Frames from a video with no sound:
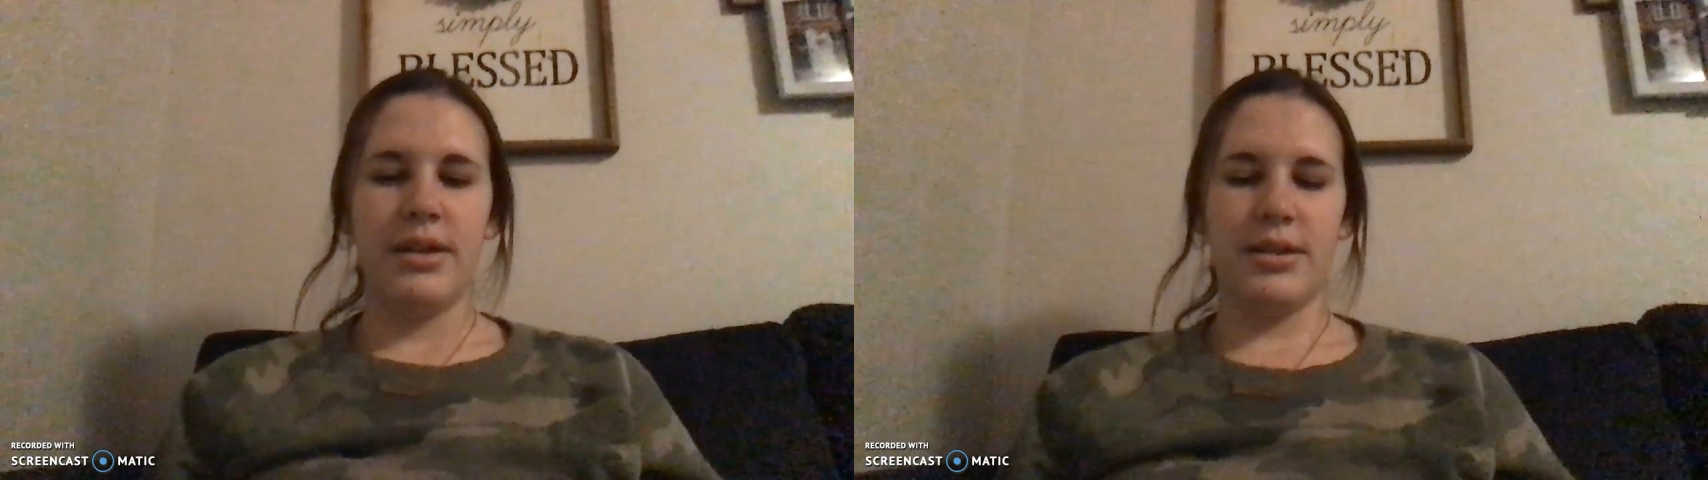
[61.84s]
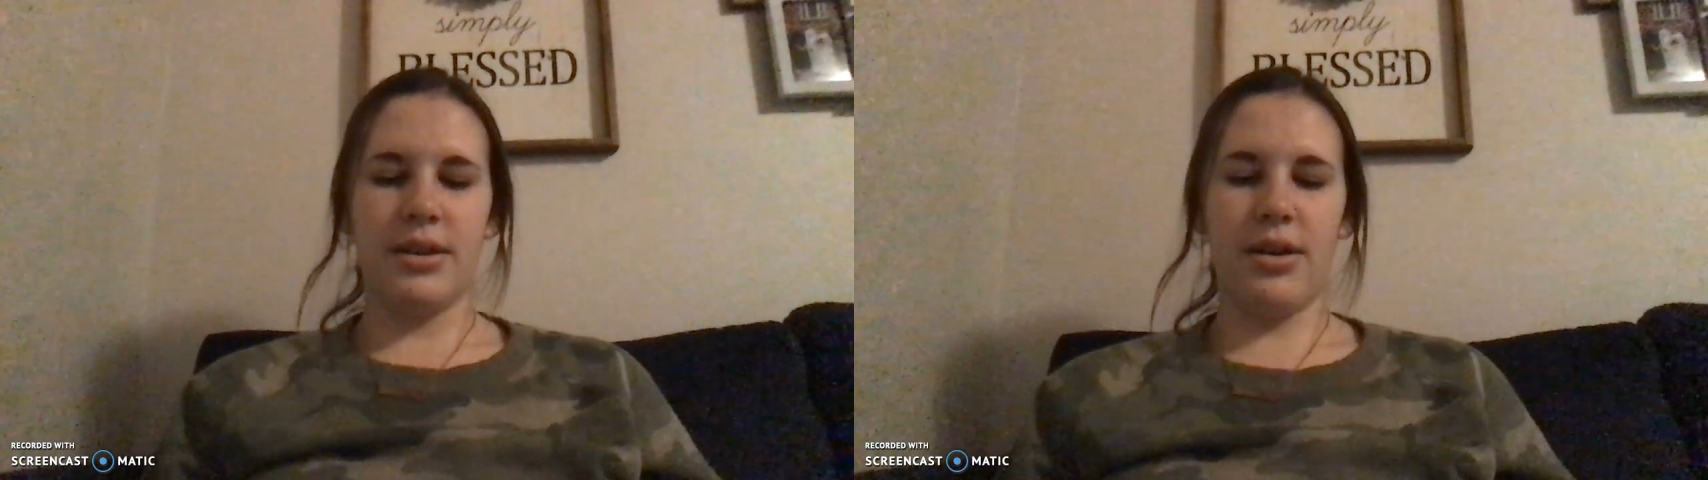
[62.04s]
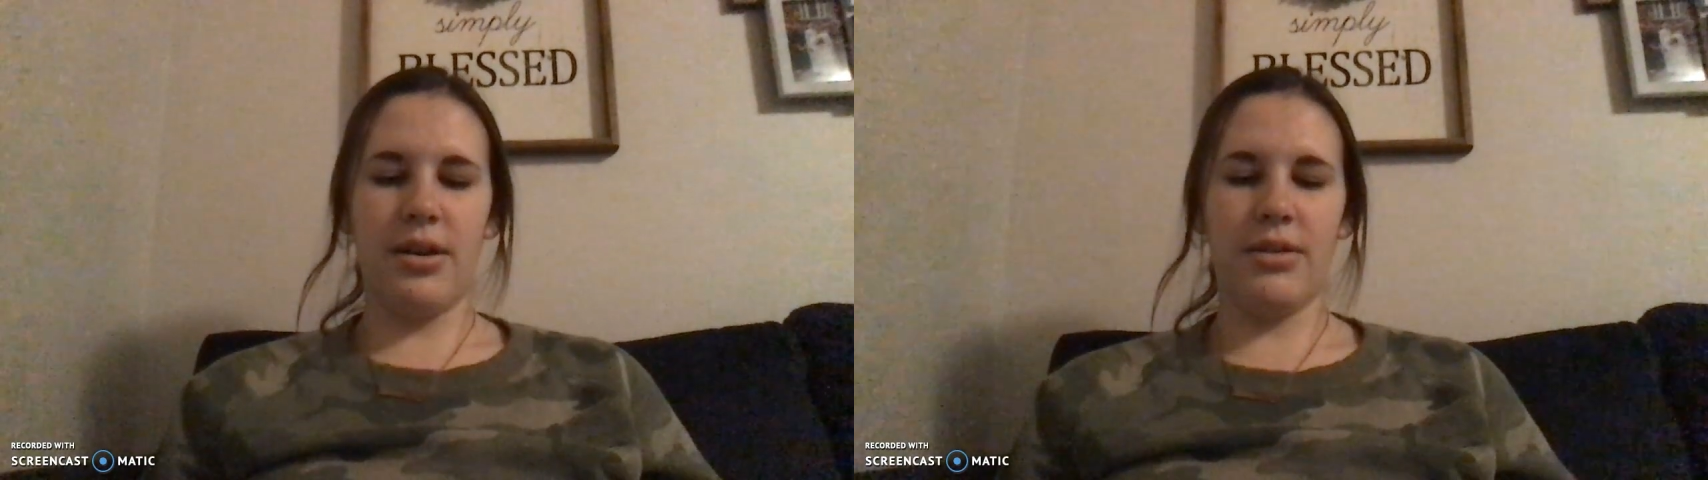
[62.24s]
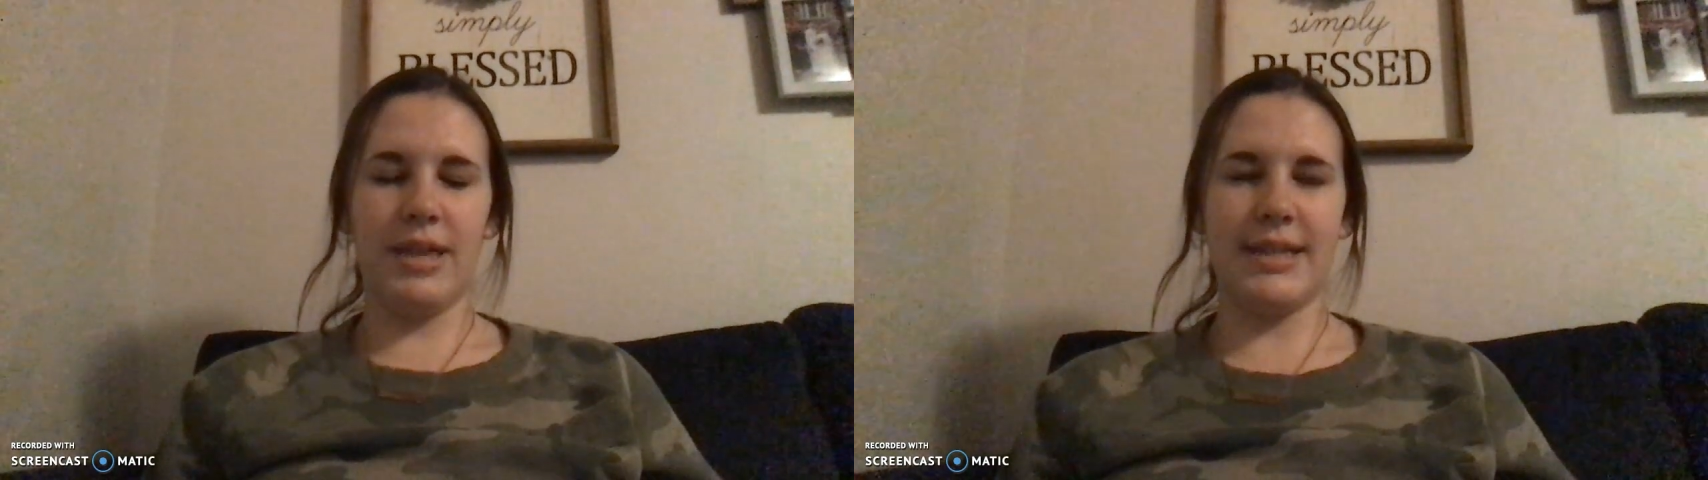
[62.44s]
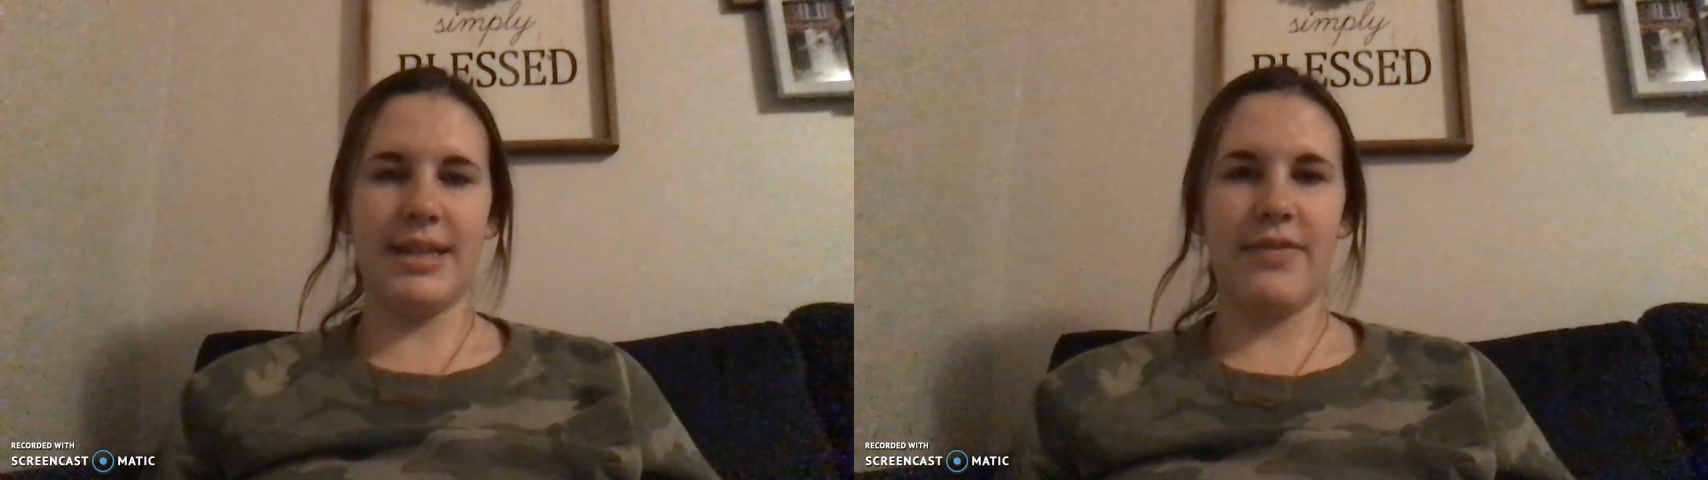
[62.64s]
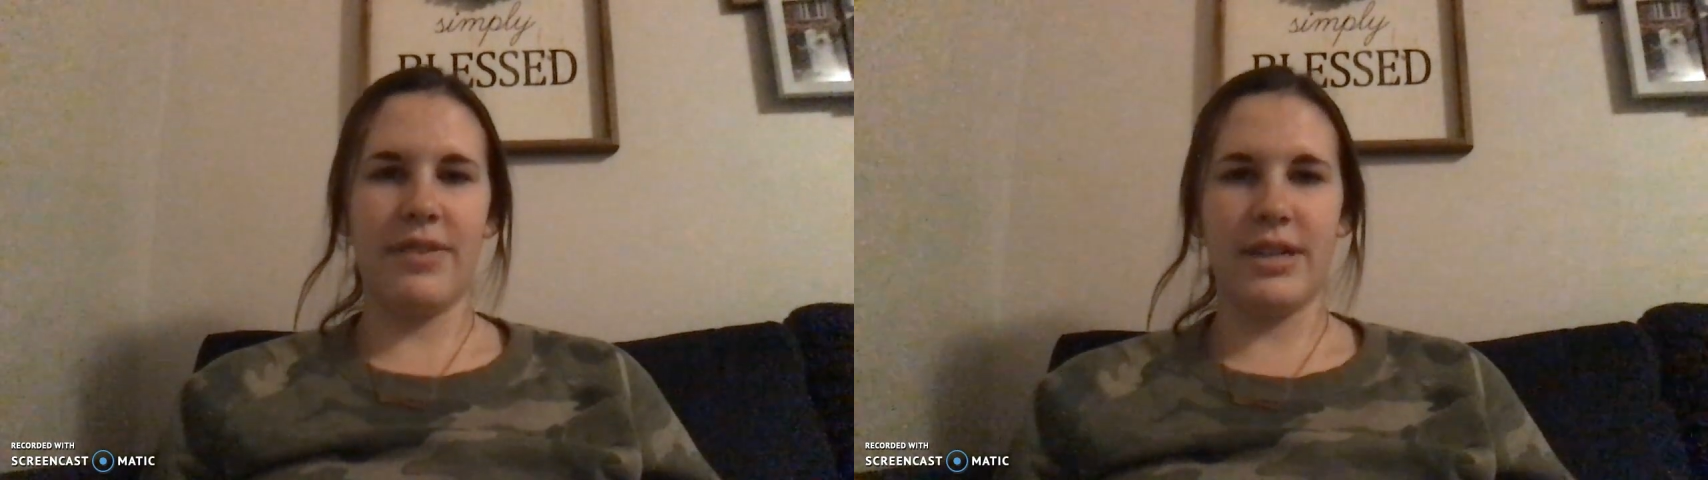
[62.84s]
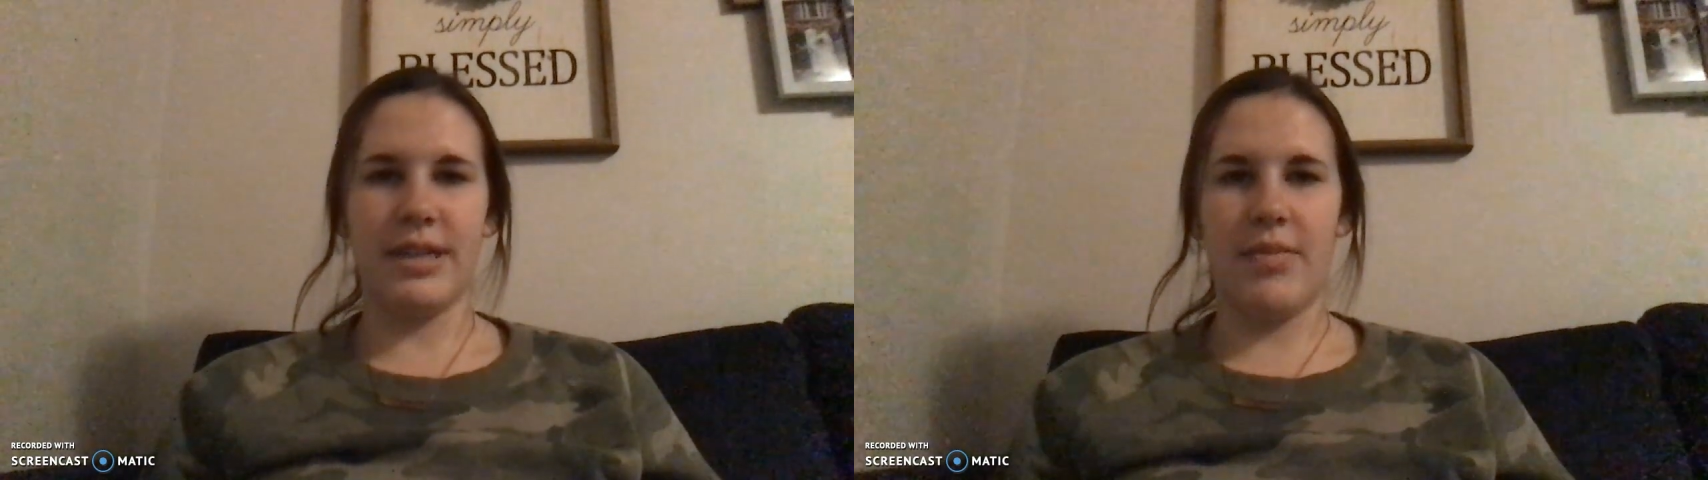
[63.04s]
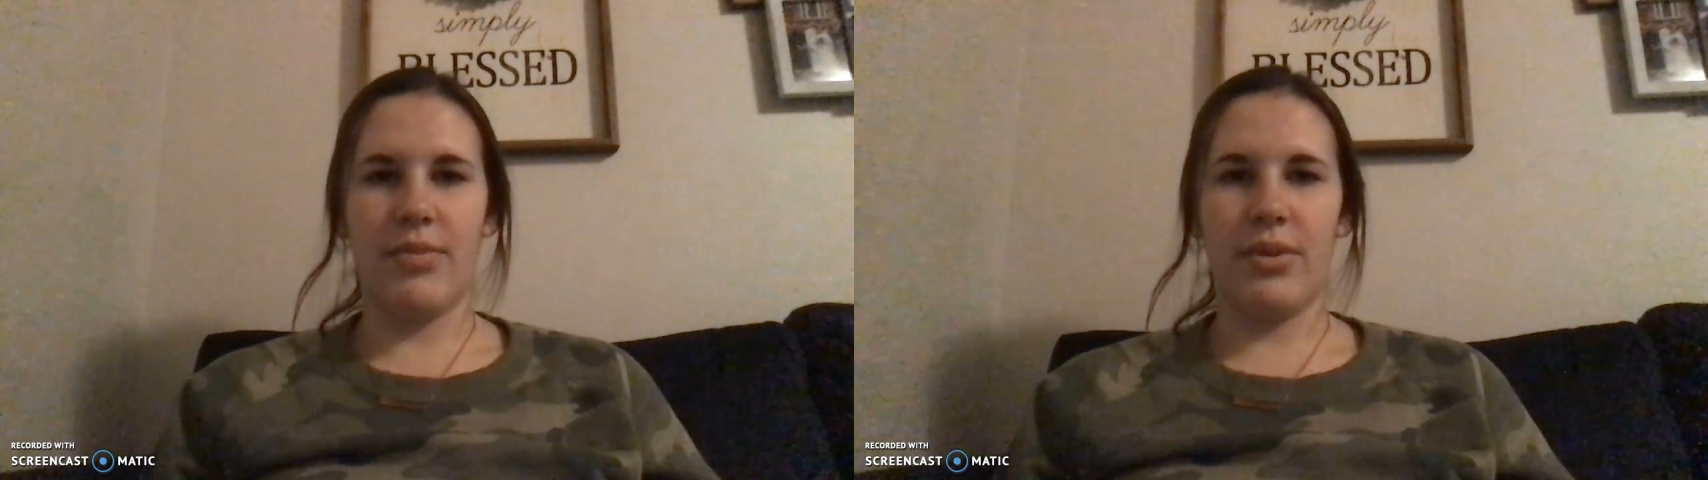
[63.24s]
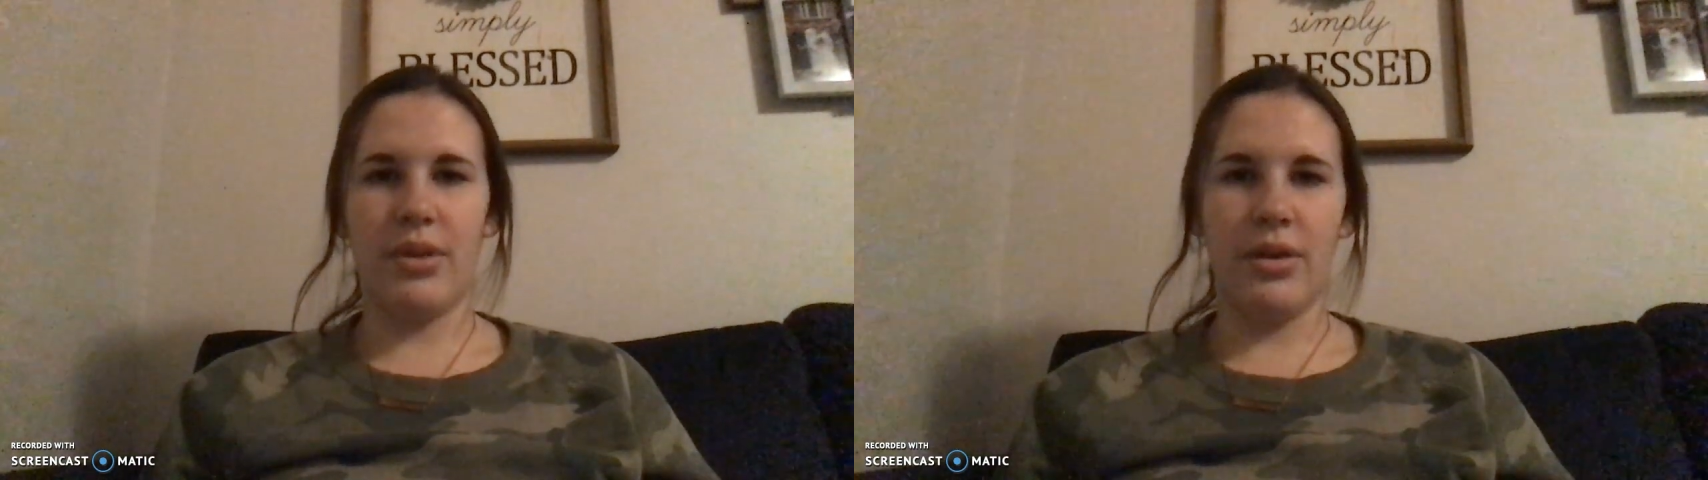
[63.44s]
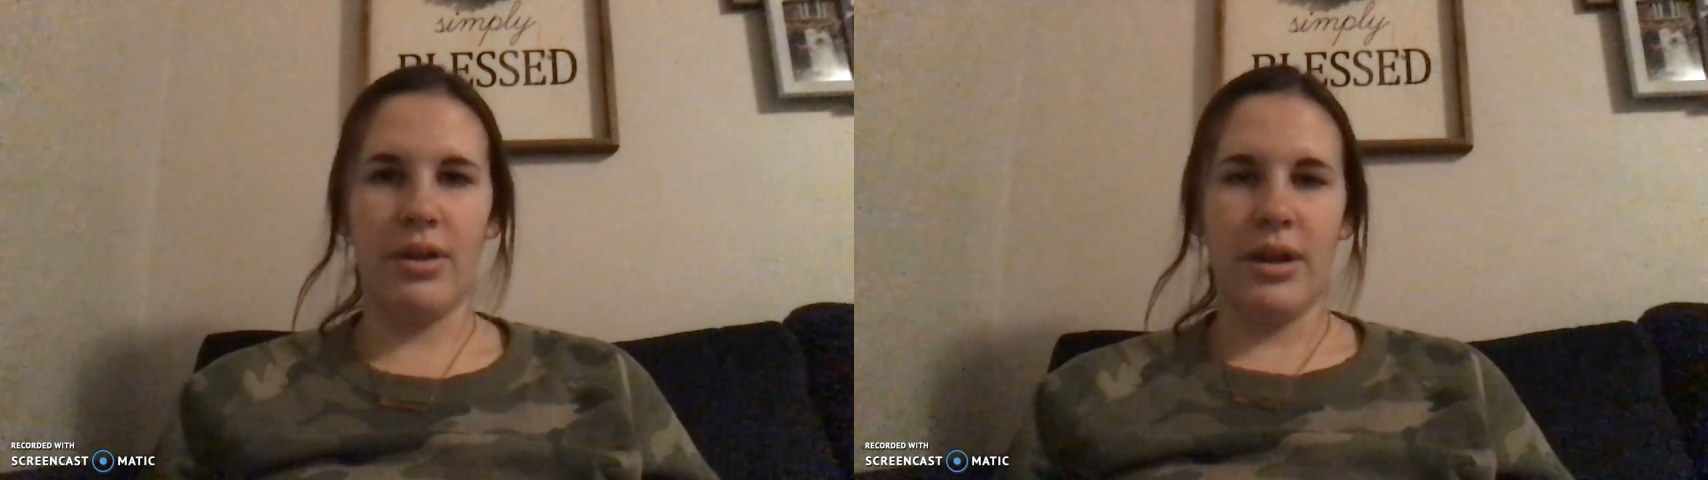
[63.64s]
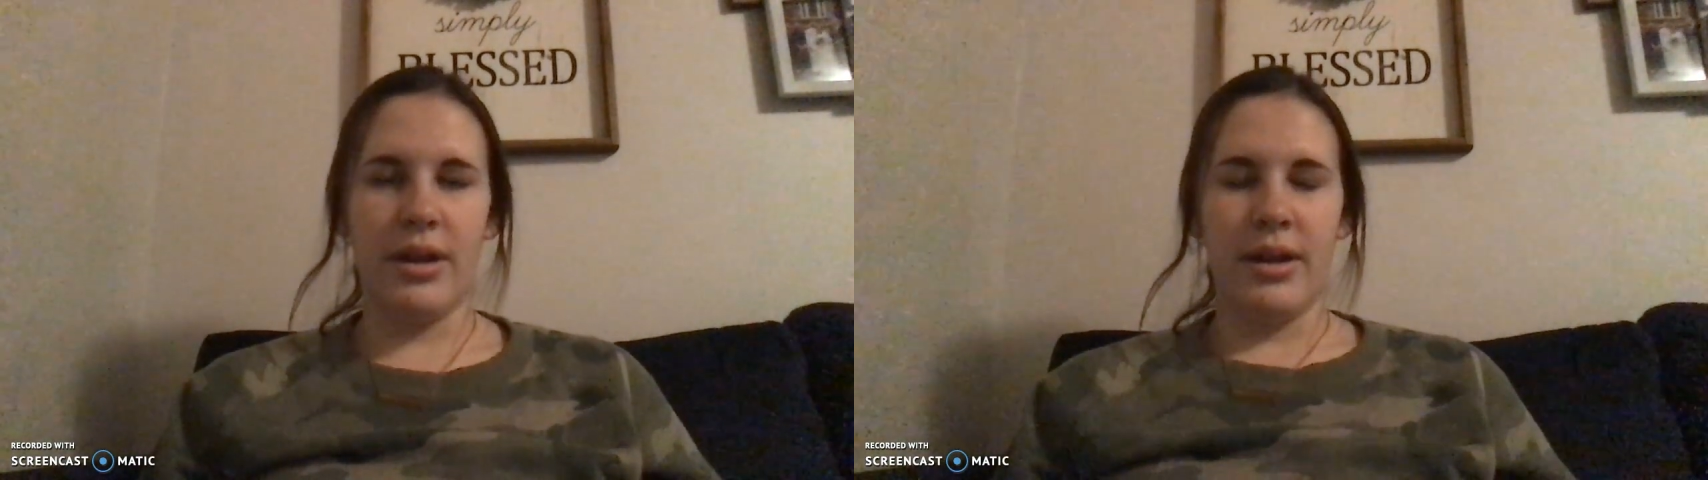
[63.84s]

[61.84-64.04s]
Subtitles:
So let's say, for example,